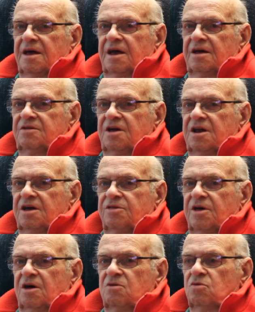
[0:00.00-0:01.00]
And then I
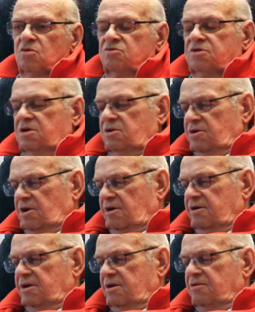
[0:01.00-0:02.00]
thought, "Oh, it's getting
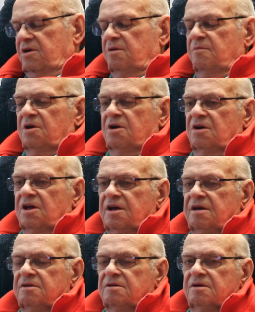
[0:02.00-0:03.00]
dark down there, I better
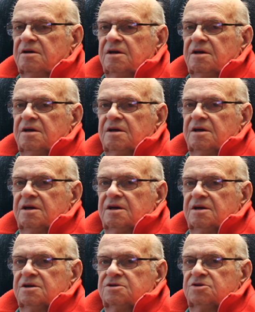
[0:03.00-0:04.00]
land."
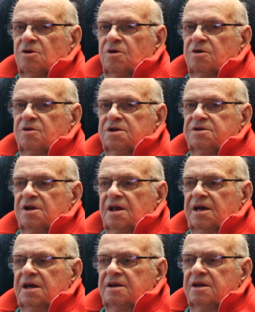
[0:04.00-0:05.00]
So I went to
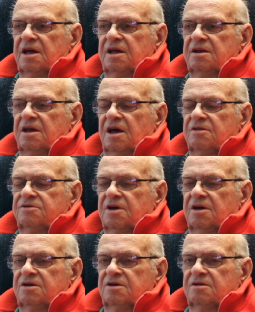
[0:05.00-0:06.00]
land, and I'll
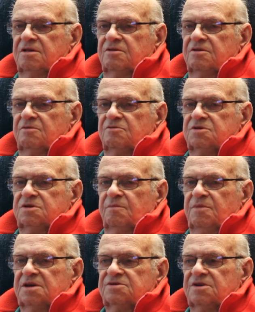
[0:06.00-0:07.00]
tell you, it was the
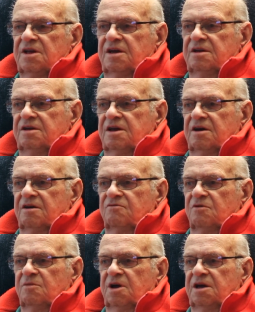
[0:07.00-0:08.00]
best landing I
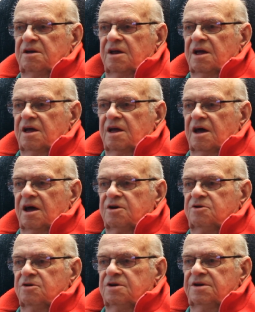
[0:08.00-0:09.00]
ever made. I
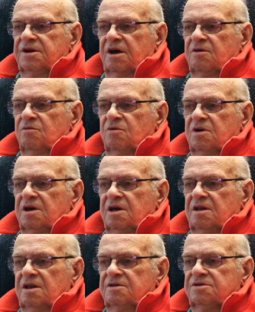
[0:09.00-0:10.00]
couldn't tell when
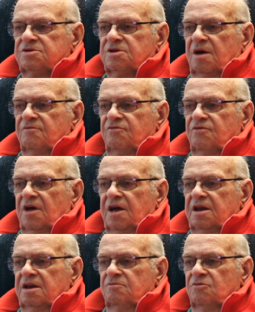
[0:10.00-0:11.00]
I stopped
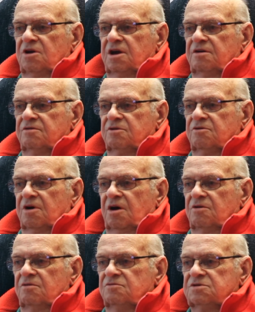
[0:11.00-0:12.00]
flying and when I hit the
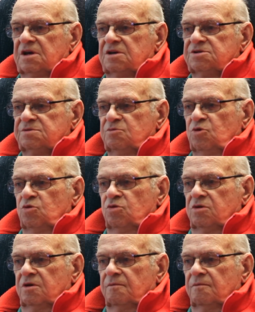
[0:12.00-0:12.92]
ground. It was that smooth.